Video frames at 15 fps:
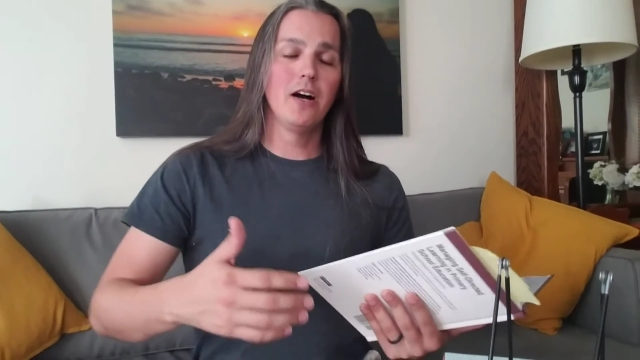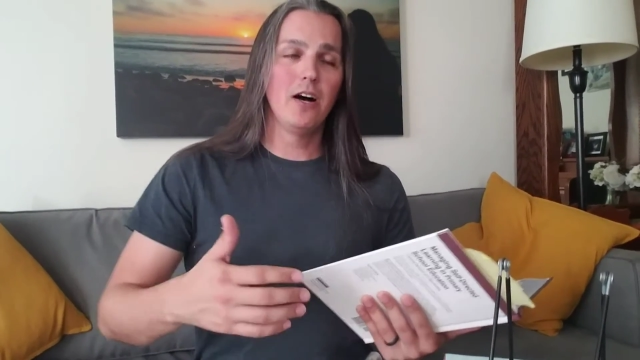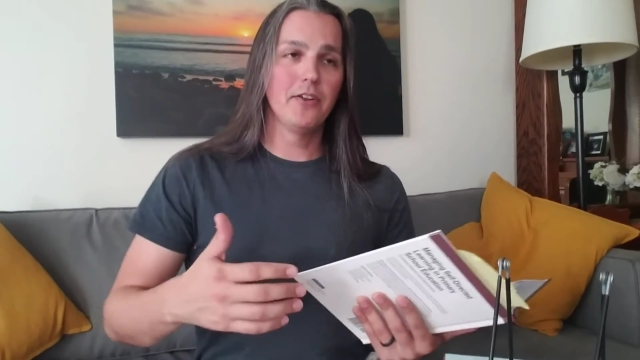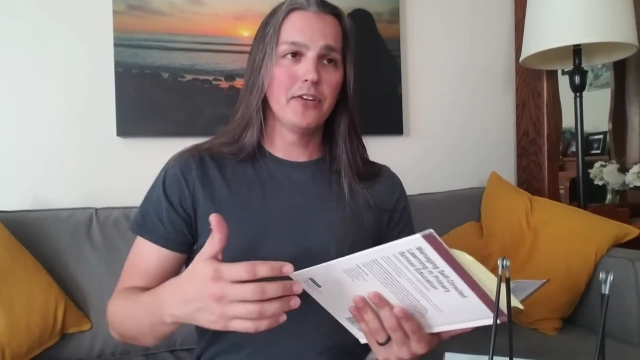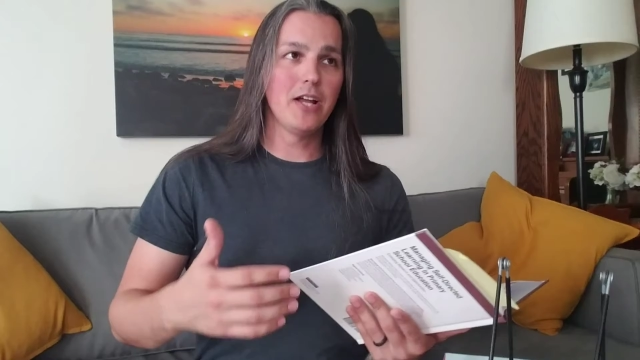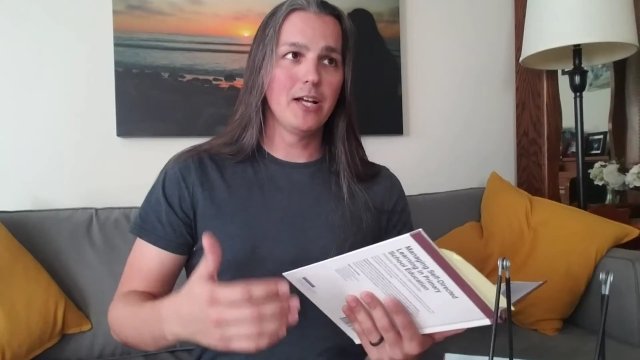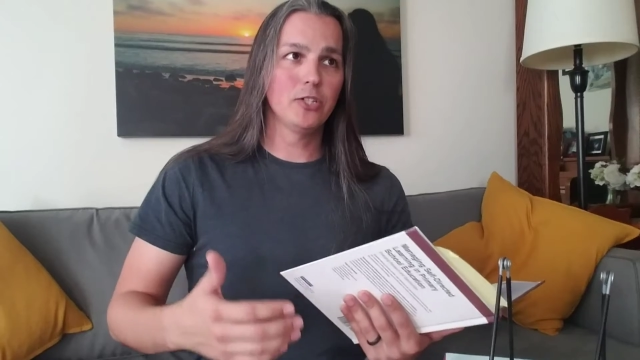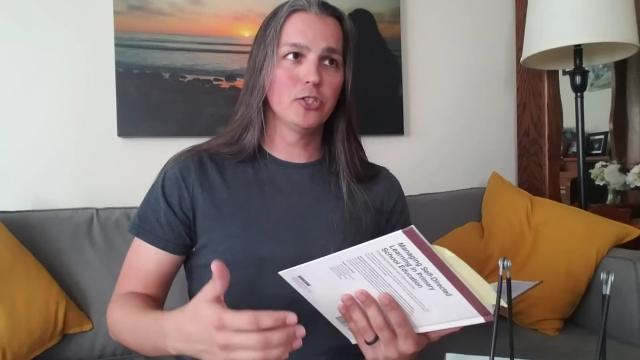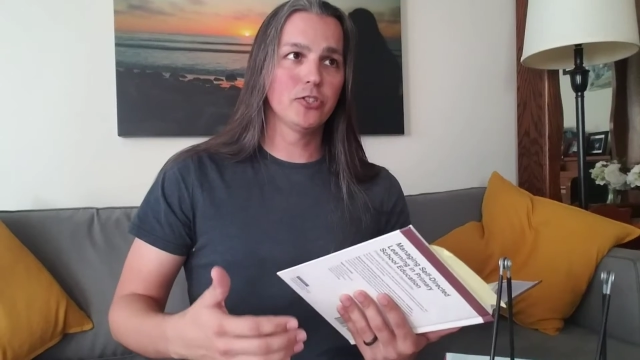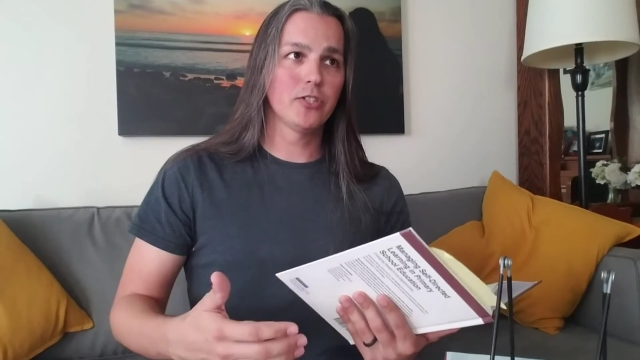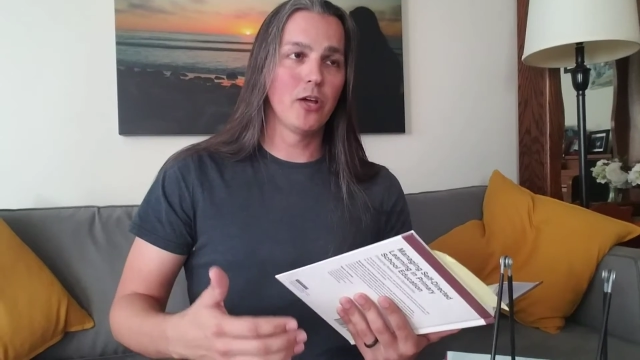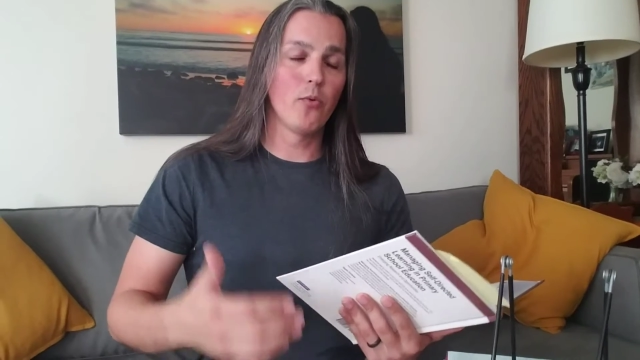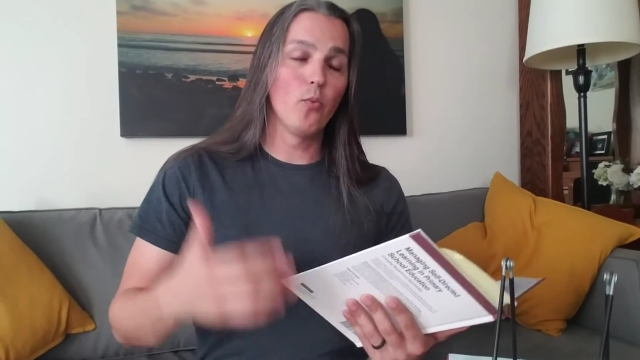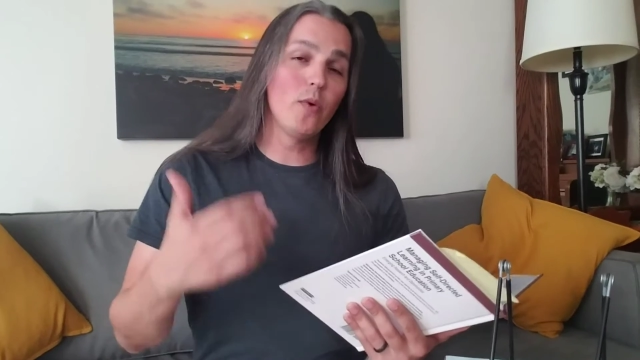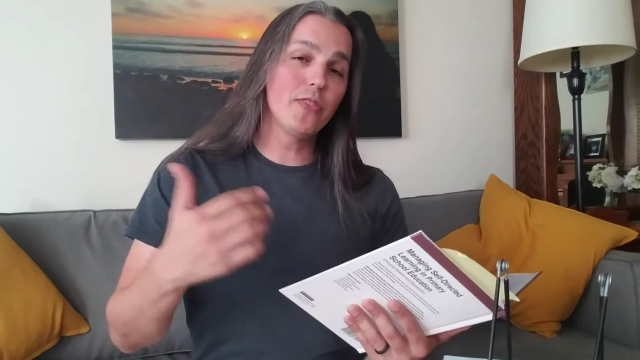not just
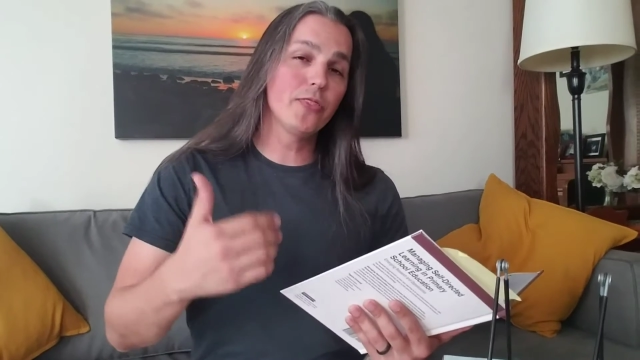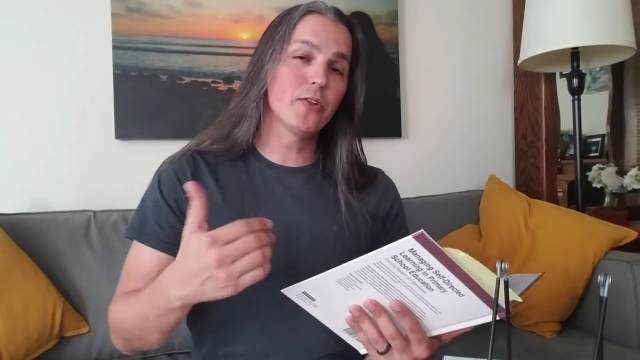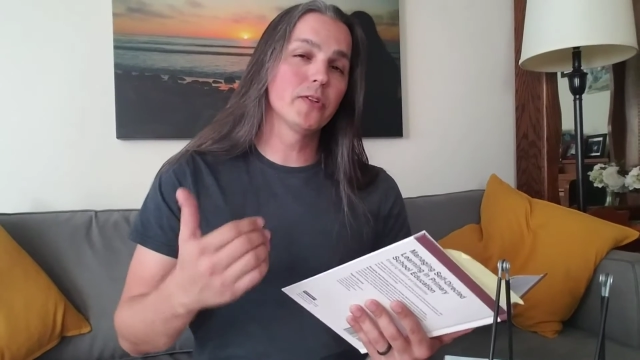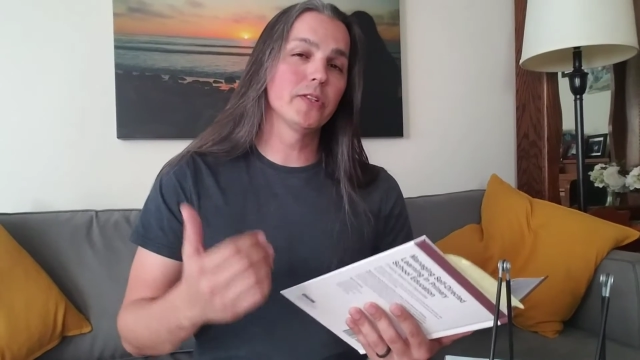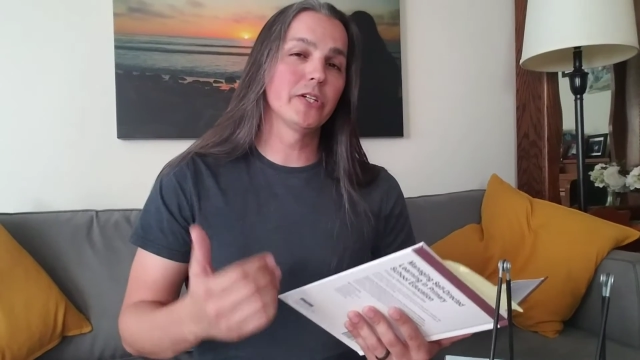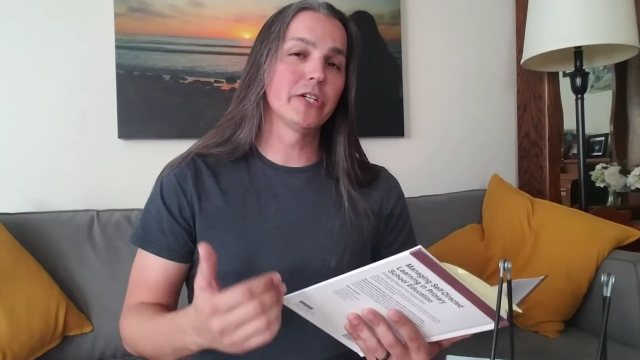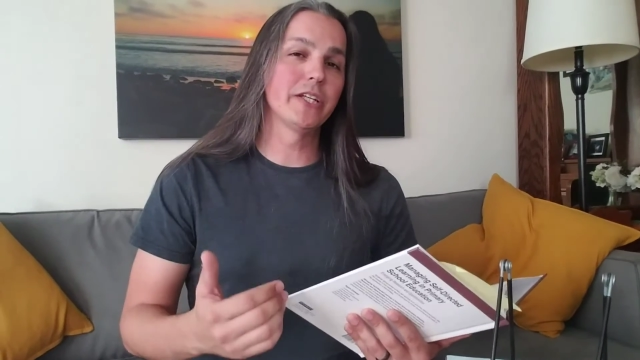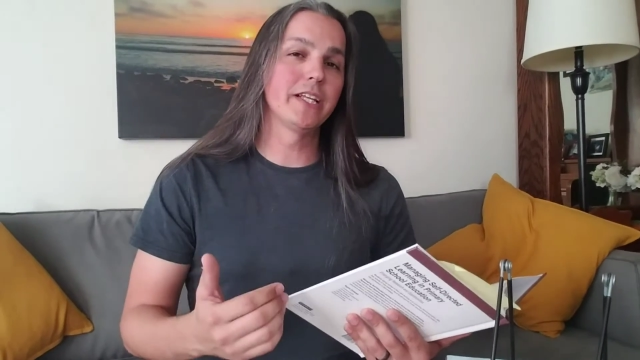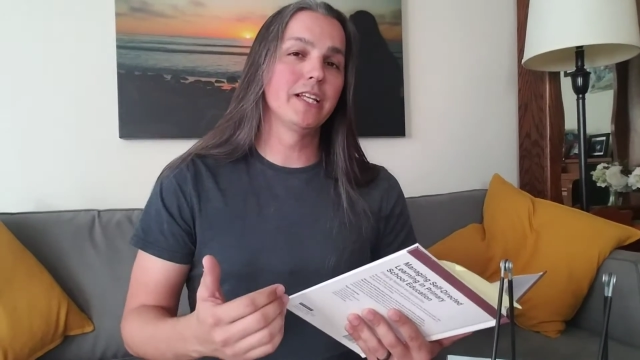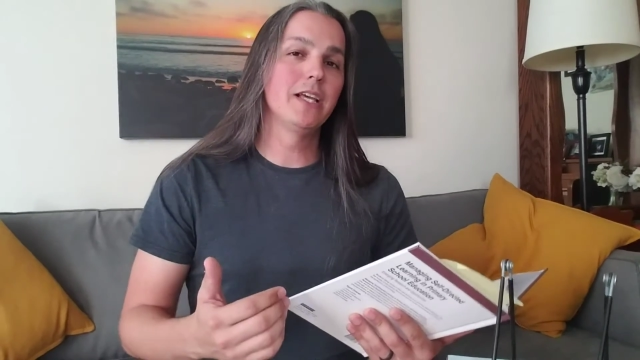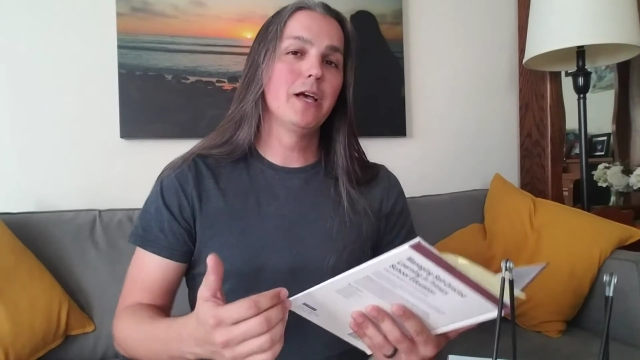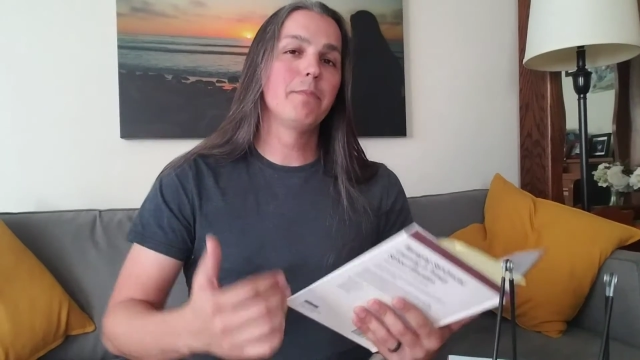on what they're learning,